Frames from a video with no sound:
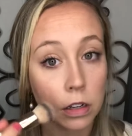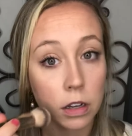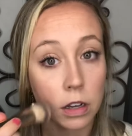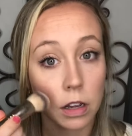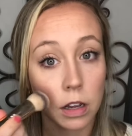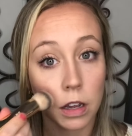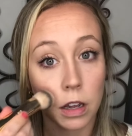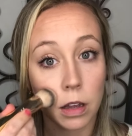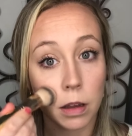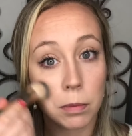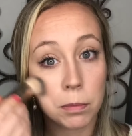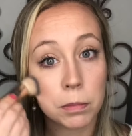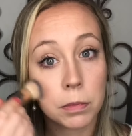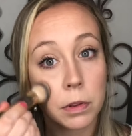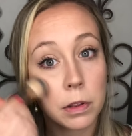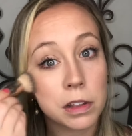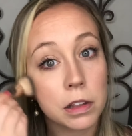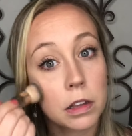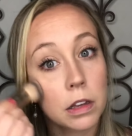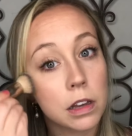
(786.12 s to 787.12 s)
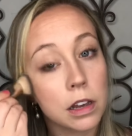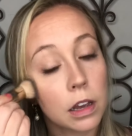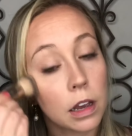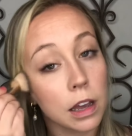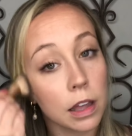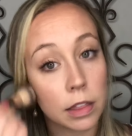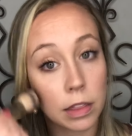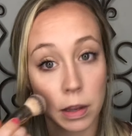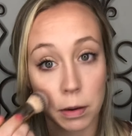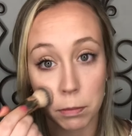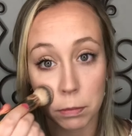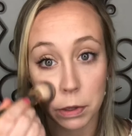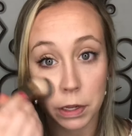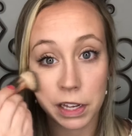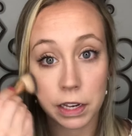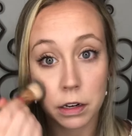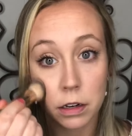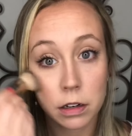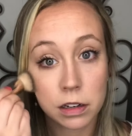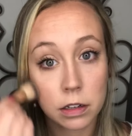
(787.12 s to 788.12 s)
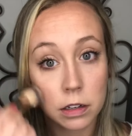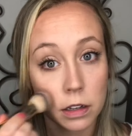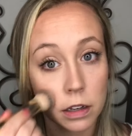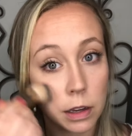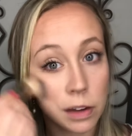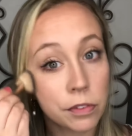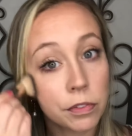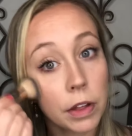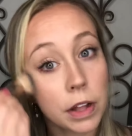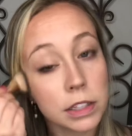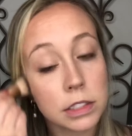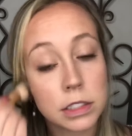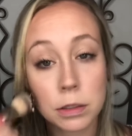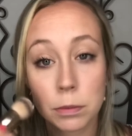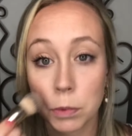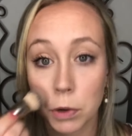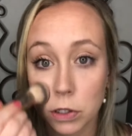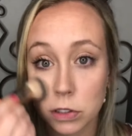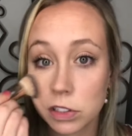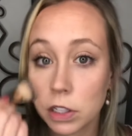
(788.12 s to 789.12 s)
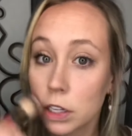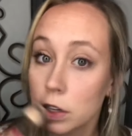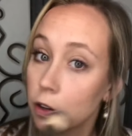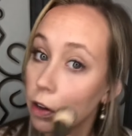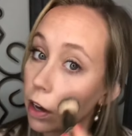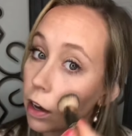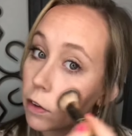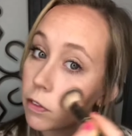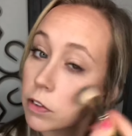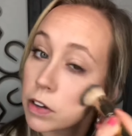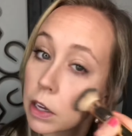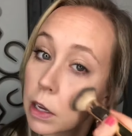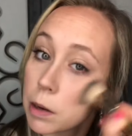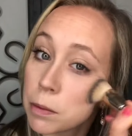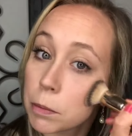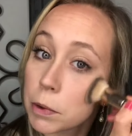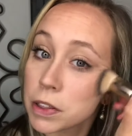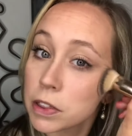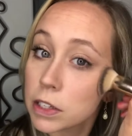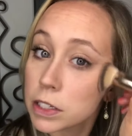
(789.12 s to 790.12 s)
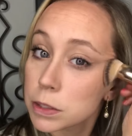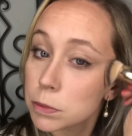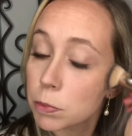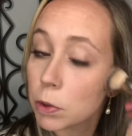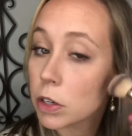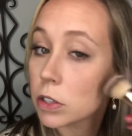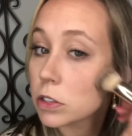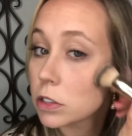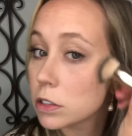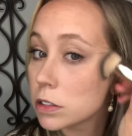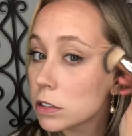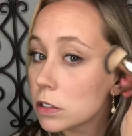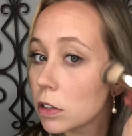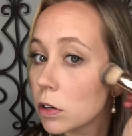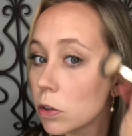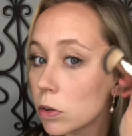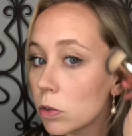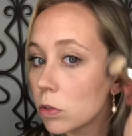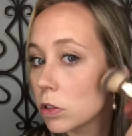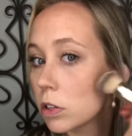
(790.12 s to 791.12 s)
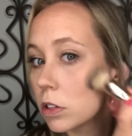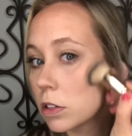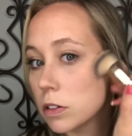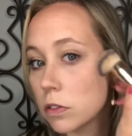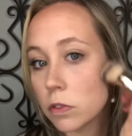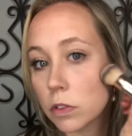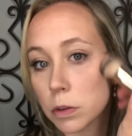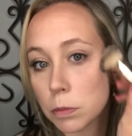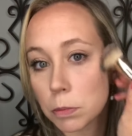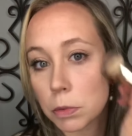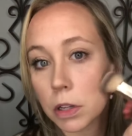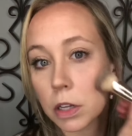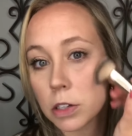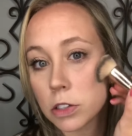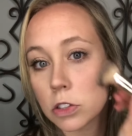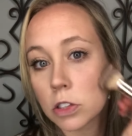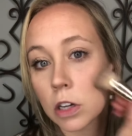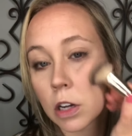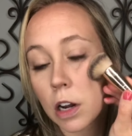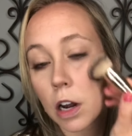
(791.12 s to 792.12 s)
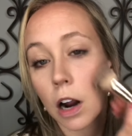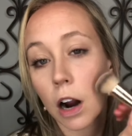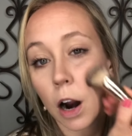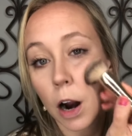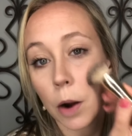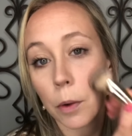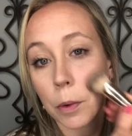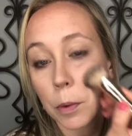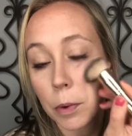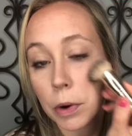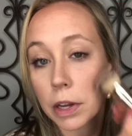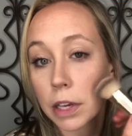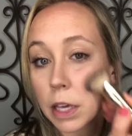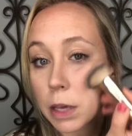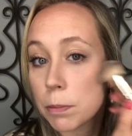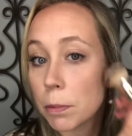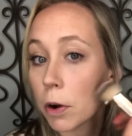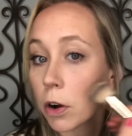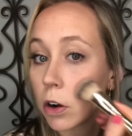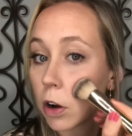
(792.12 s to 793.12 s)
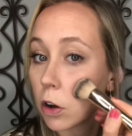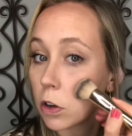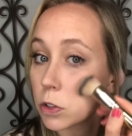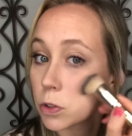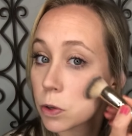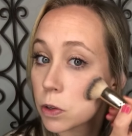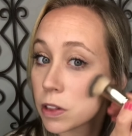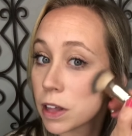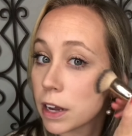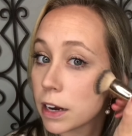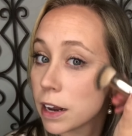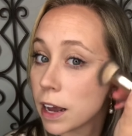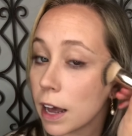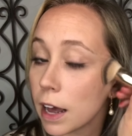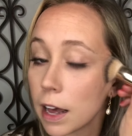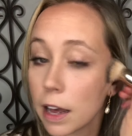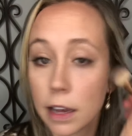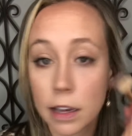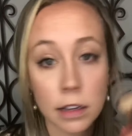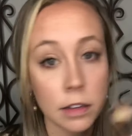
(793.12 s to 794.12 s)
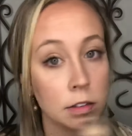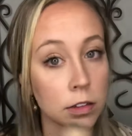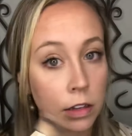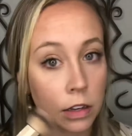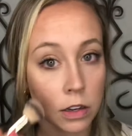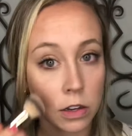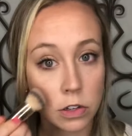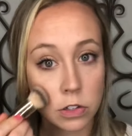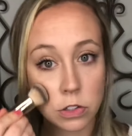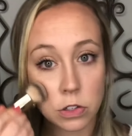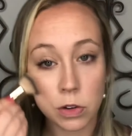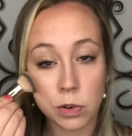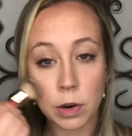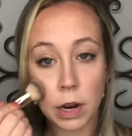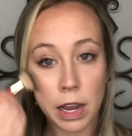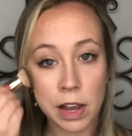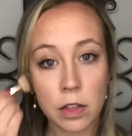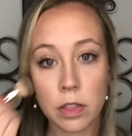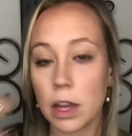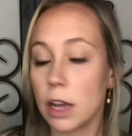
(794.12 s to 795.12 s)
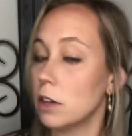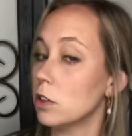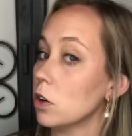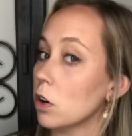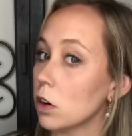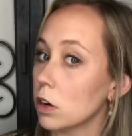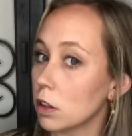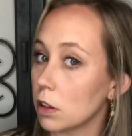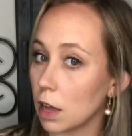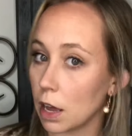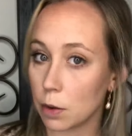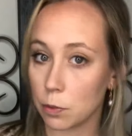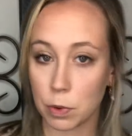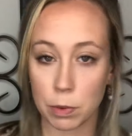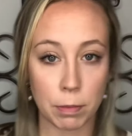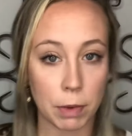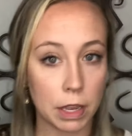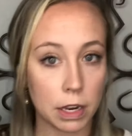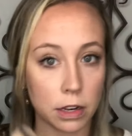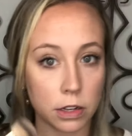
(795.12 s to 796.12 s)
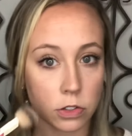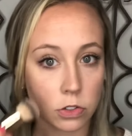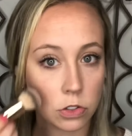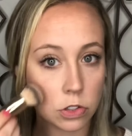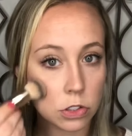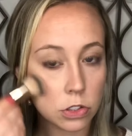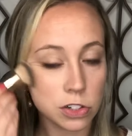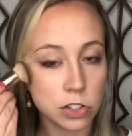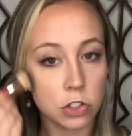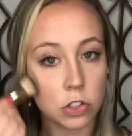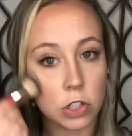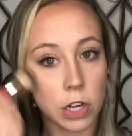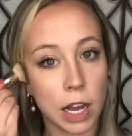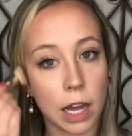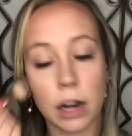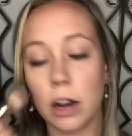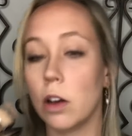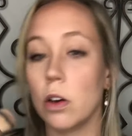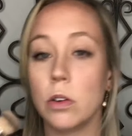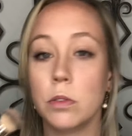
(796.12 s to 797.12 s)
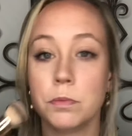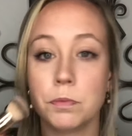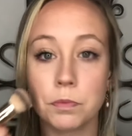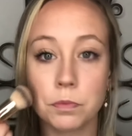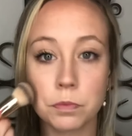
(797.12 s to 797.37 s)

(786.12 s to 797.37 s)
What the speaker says: And then blend, if that's the brush that you have. But this brush is so good for blush. All right, we want to keep our contour line high. So now that dark line we made is just a shadow